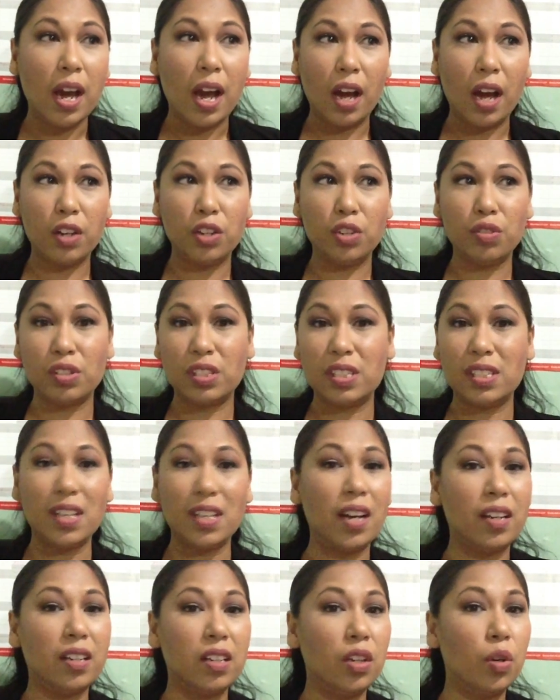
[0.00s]
and you're
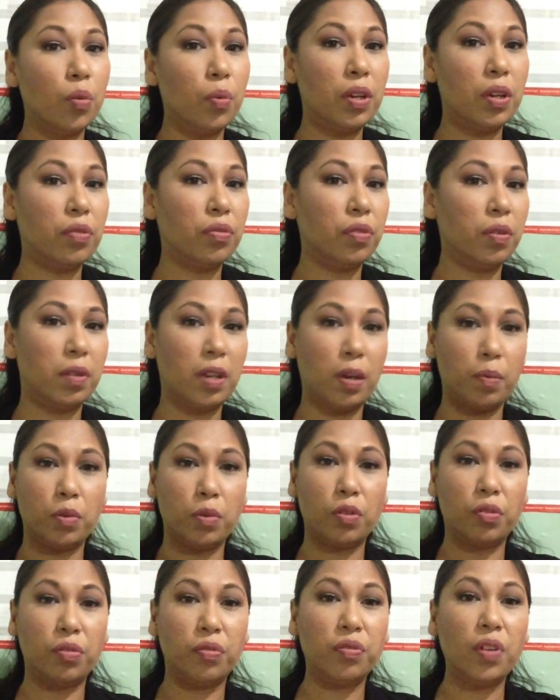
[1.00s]
standing away from them,
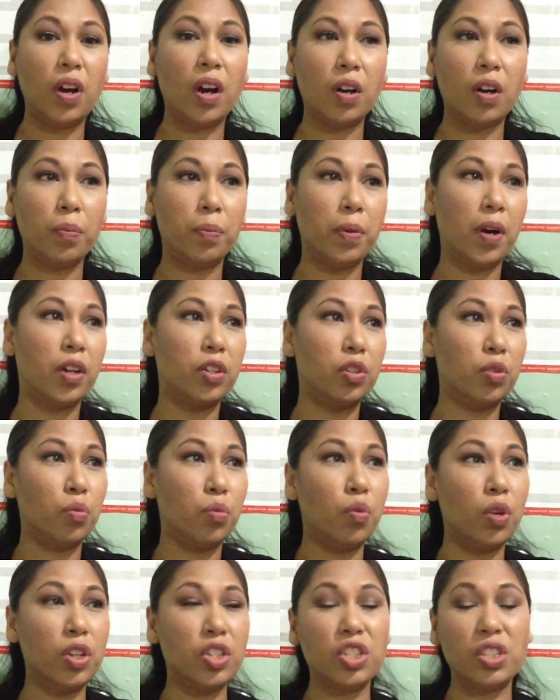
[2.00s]
you're far apart, you're
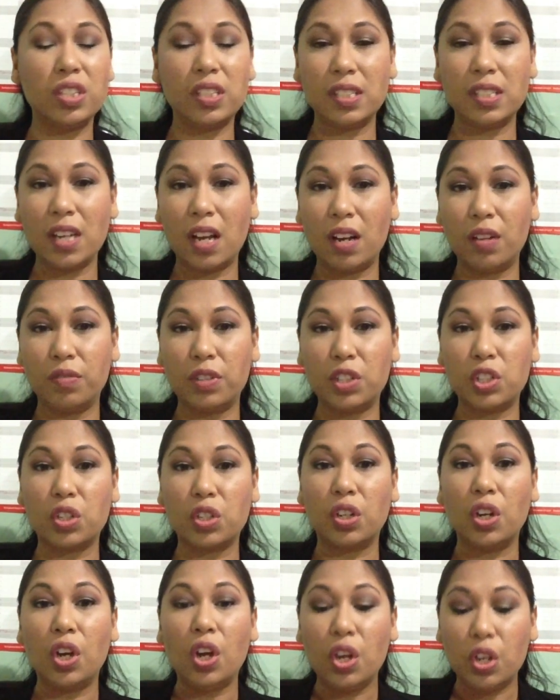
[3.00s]
watching the television,